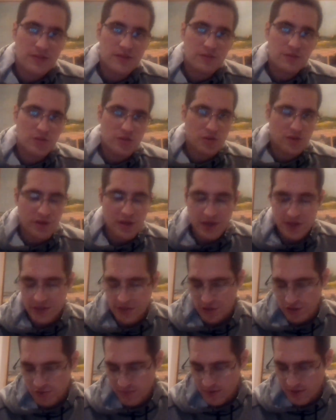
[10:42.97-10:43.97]
showing
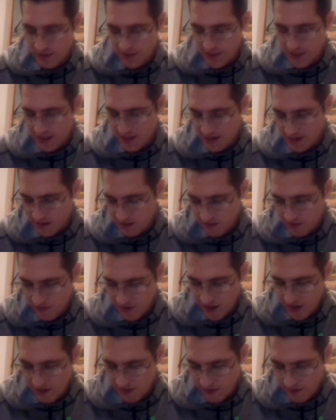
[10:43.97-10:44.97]
his humility and his
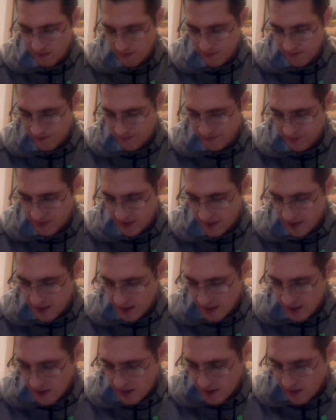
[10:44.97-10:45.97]
faith,
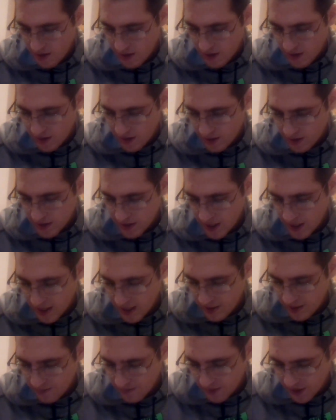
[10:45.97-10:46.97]

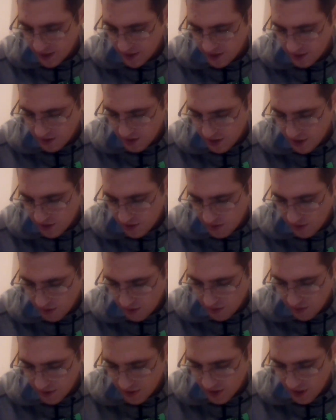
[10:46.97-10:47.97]
saying, Blessed are you,
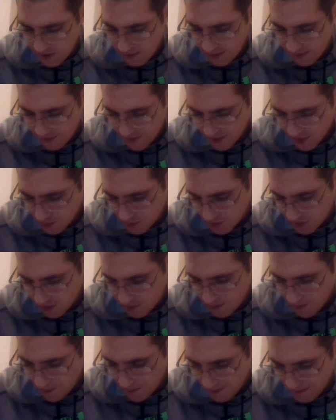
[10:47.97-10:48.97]
O Savior of
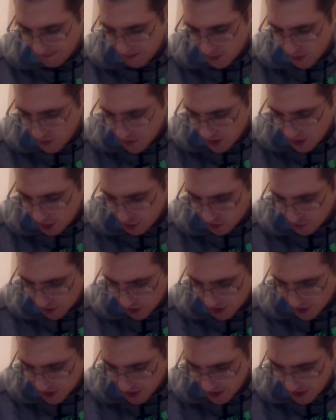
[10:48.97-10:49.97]
Israel, who did
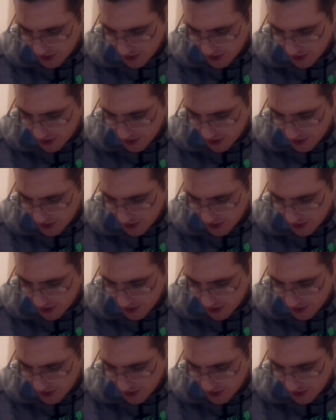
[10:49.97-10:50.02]
crush the